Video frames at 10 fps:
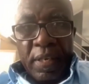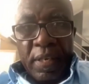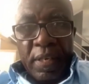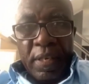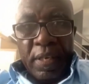
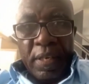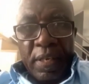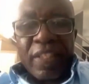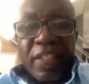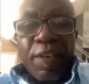until
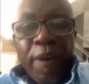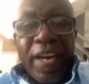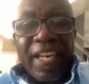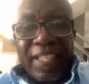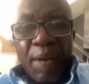the final
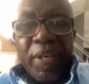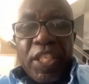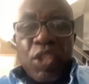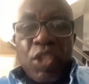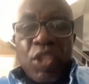
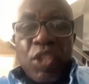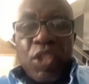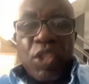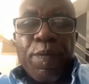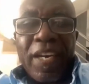determination or the
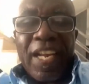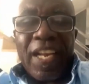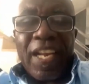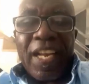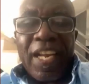final
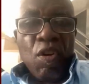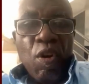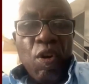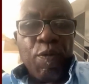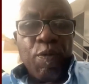consummation
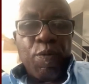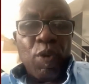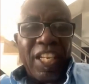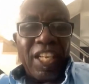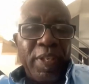of what
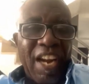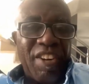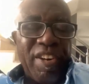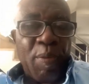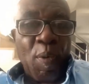has been agreed
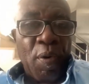upon.